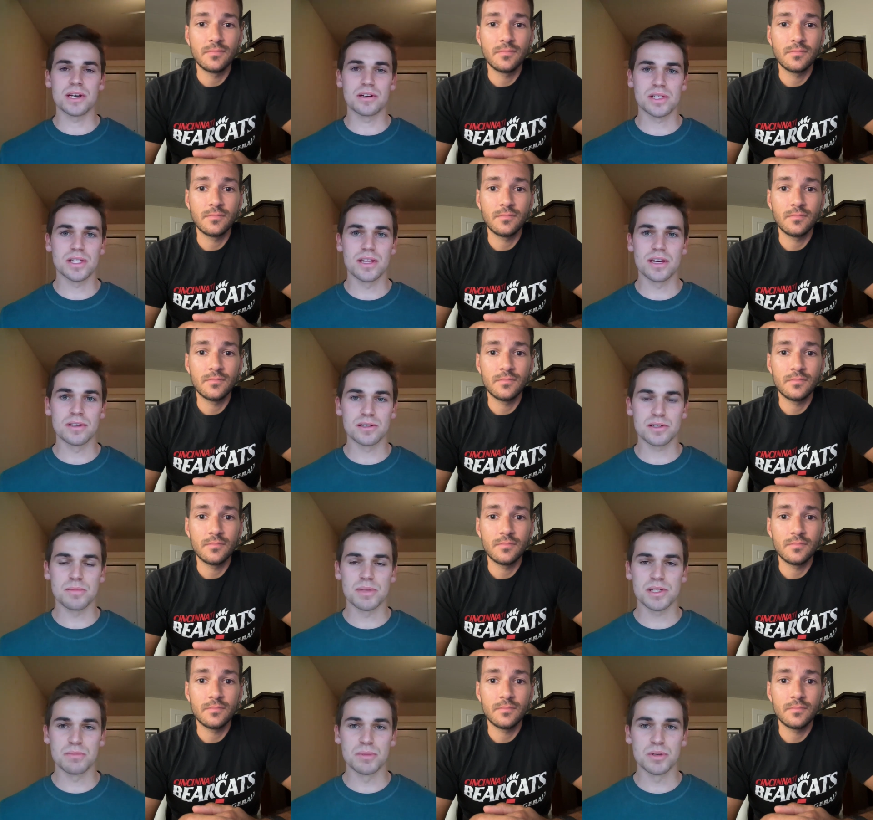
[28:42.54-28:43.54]
Speaker 1: guarantee that there's
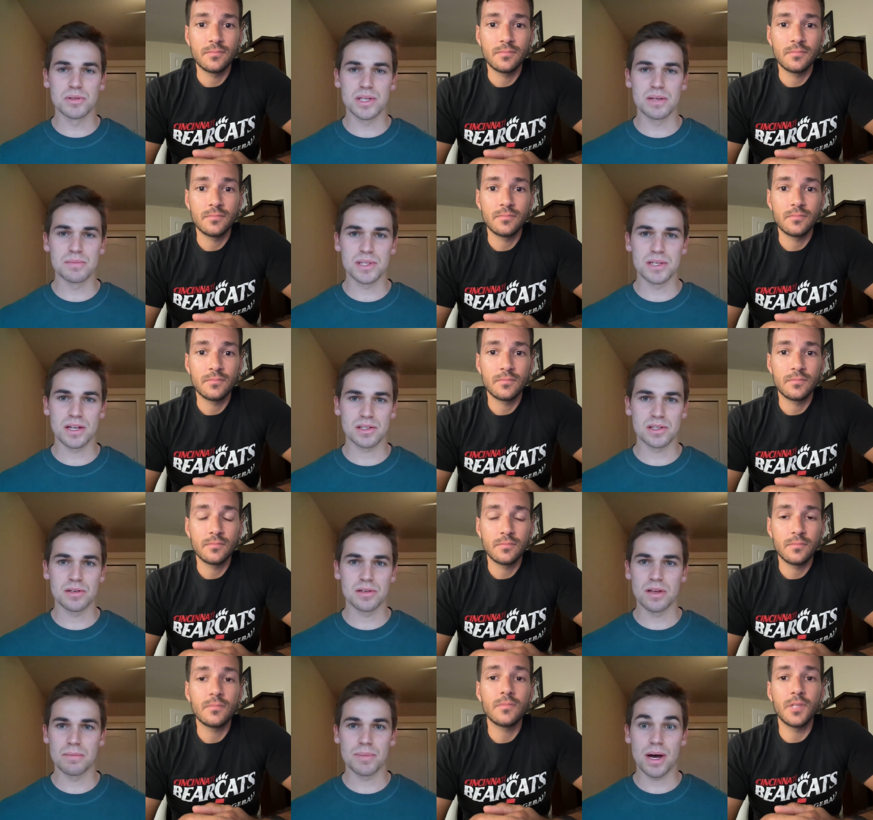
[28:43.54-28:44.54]
going to be some new teams next
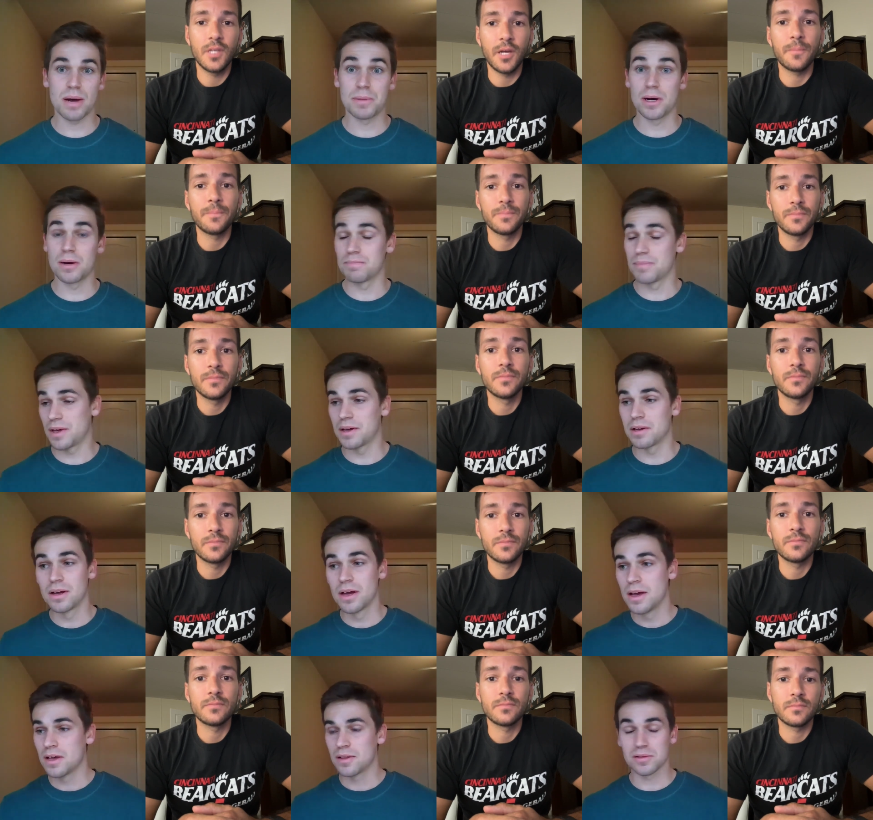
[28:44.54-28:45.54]
year that pop up that
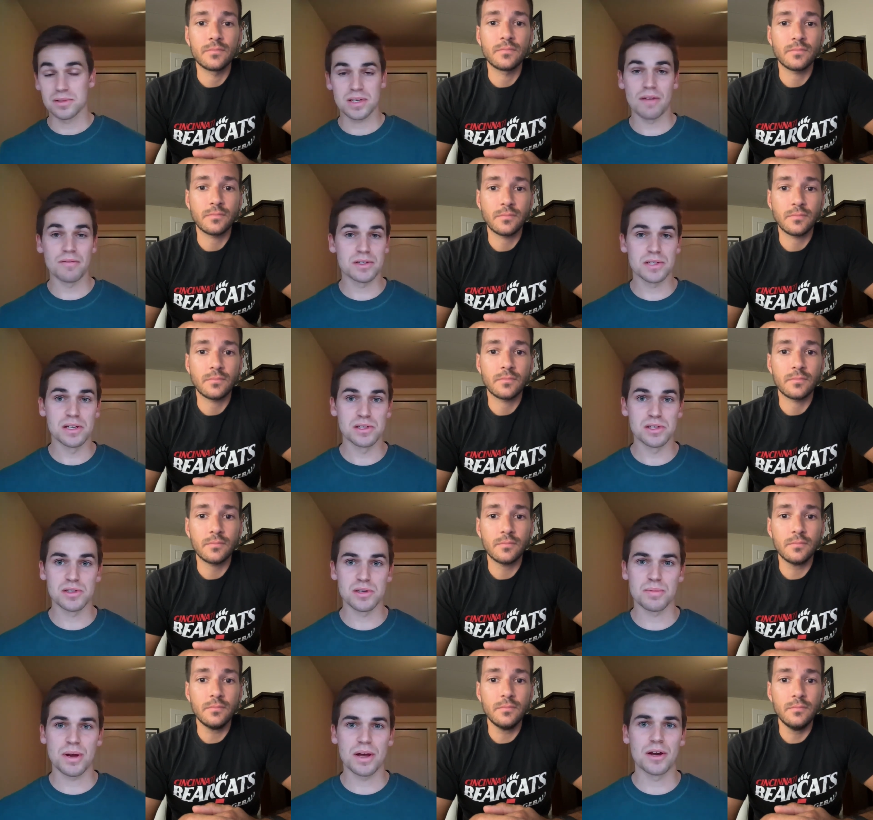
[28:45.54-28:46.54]
those conversations
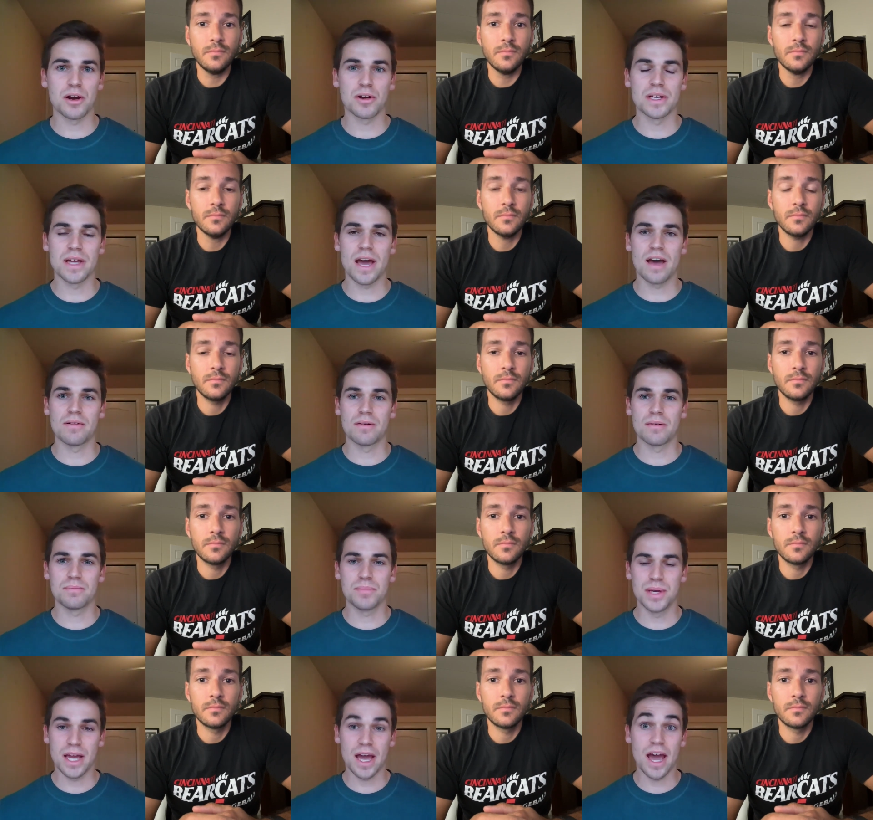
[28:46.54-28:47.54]
are probably already ha-
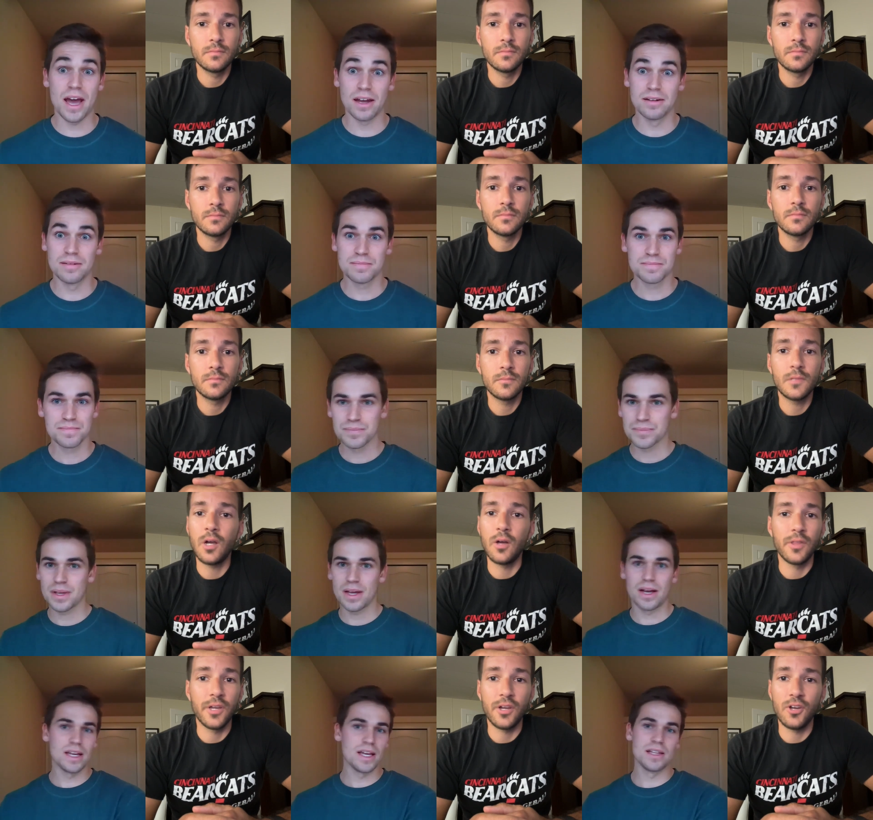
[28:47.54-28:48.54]
being had
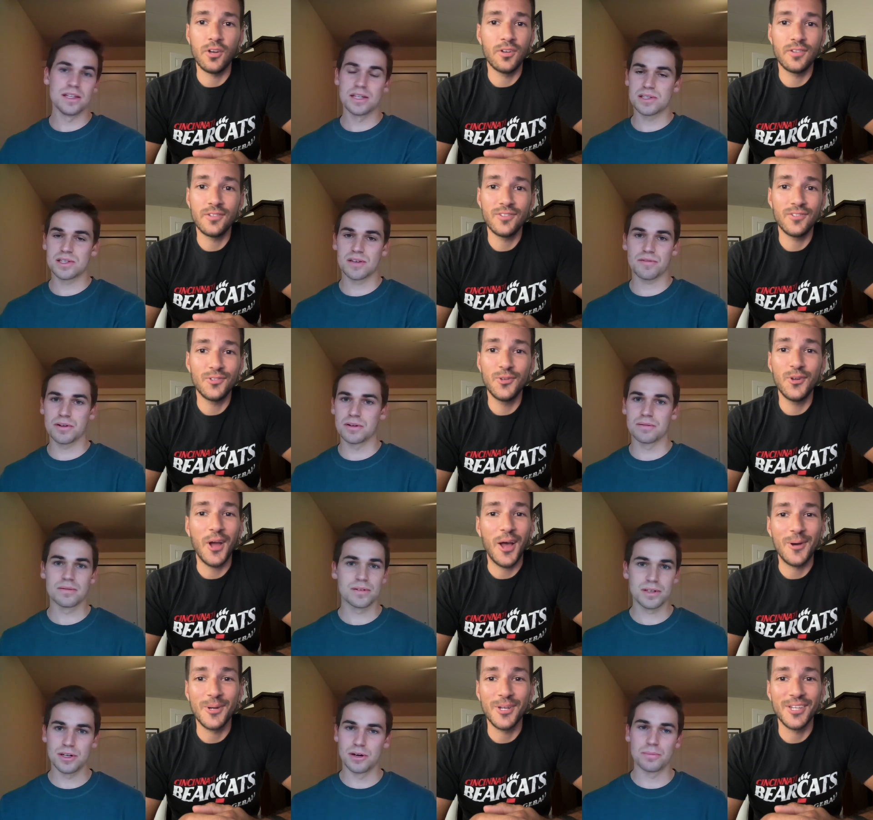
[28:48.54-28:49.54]
Speaker 2: oh, in these are. different.
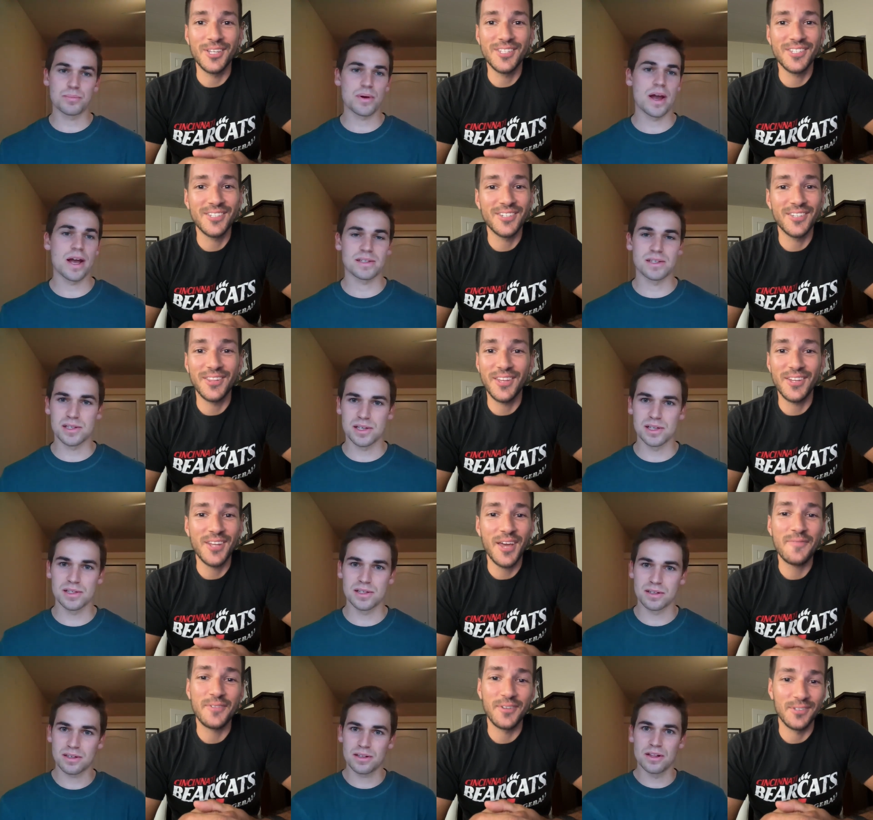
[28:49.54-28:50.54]
You know how it
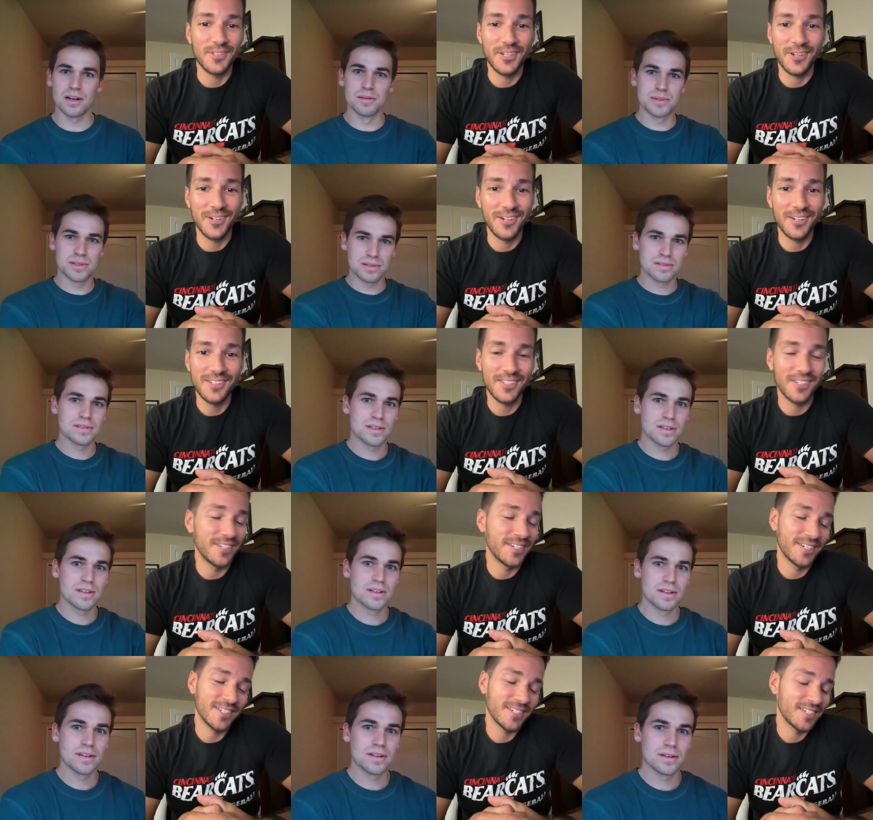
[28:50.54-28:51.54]
They definitely are.
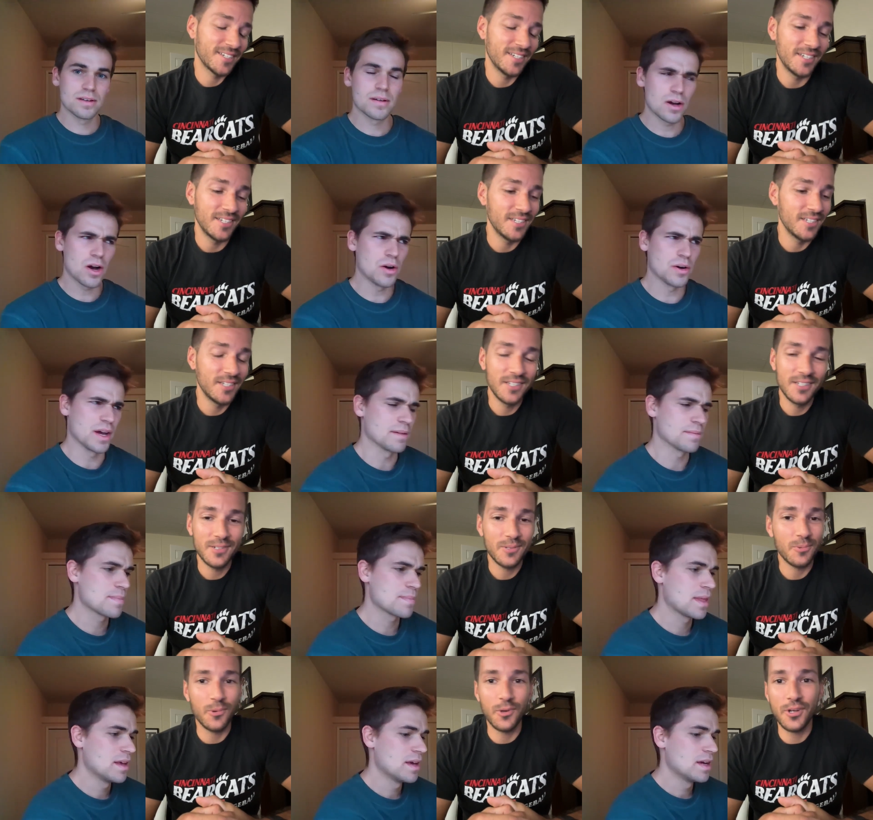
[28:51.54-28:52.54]
Like, oh, yeah.
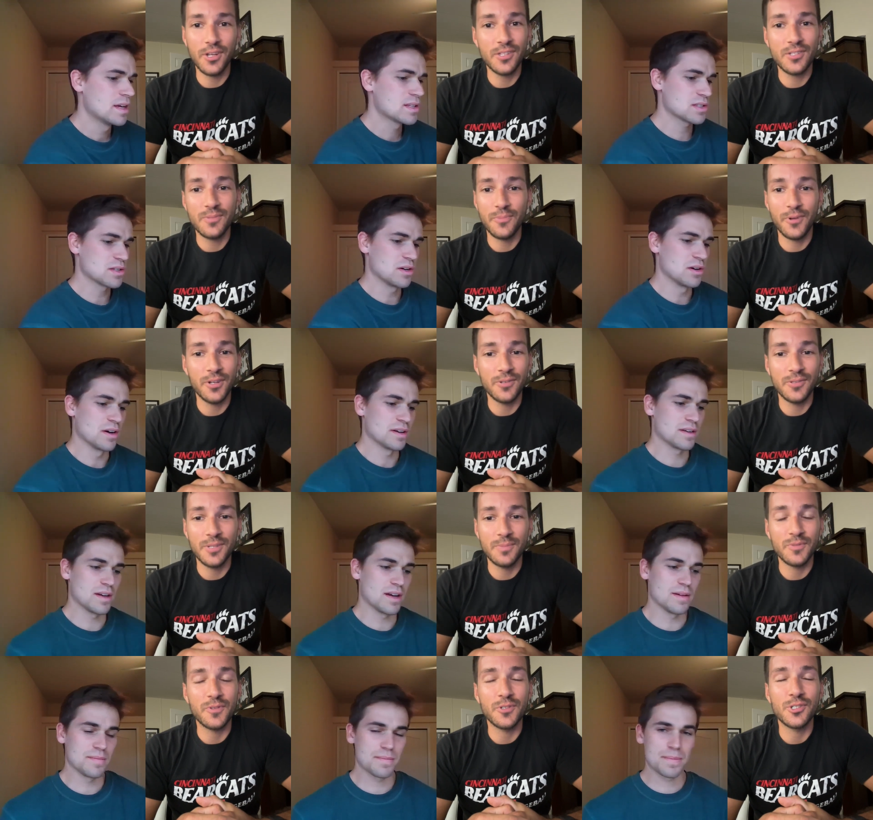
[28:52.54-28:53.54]
we're going so,
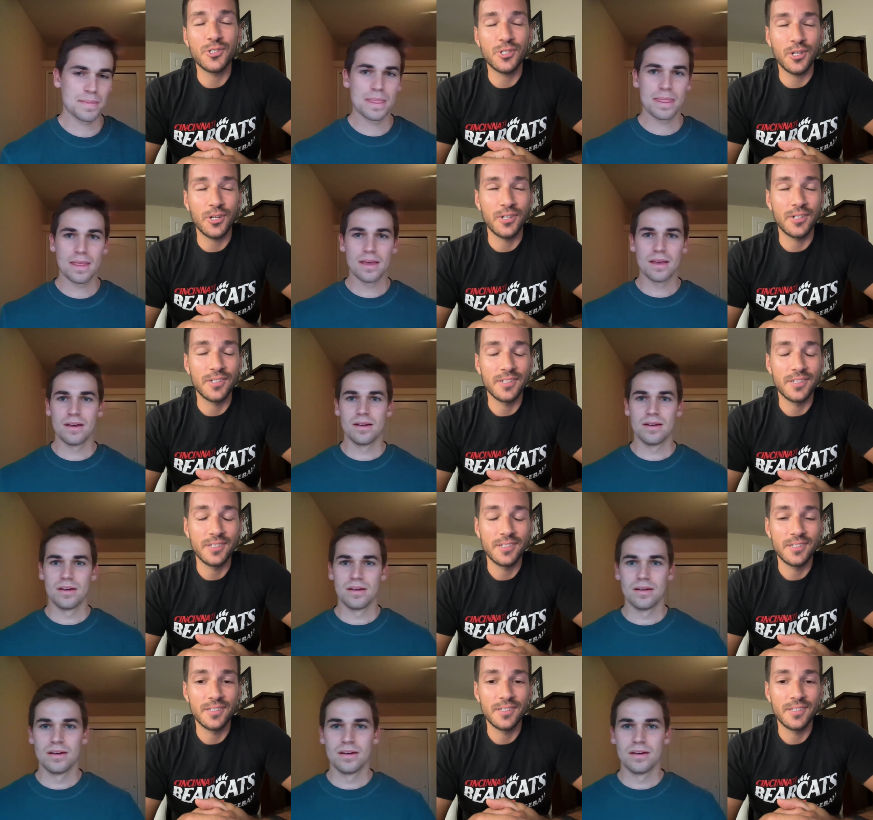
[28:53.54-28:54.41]
to teams for sure.